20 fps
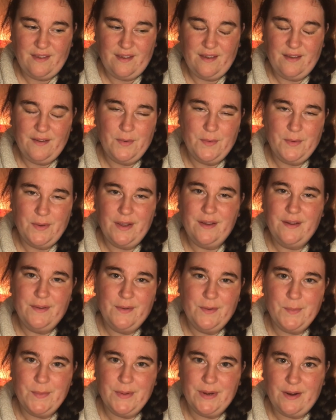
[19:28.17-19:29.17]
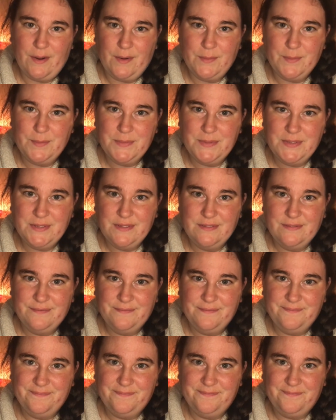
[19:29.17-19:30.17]
I hope it helps.
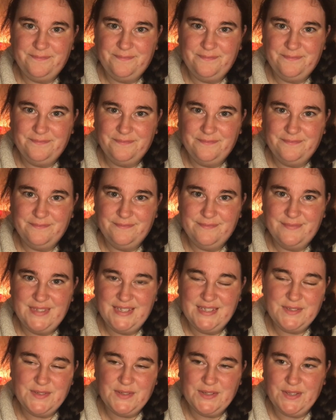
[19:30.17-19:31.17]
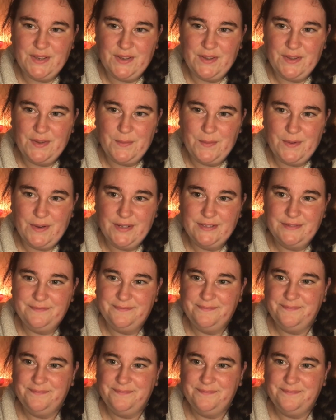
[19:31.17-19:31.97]
That's really all I want.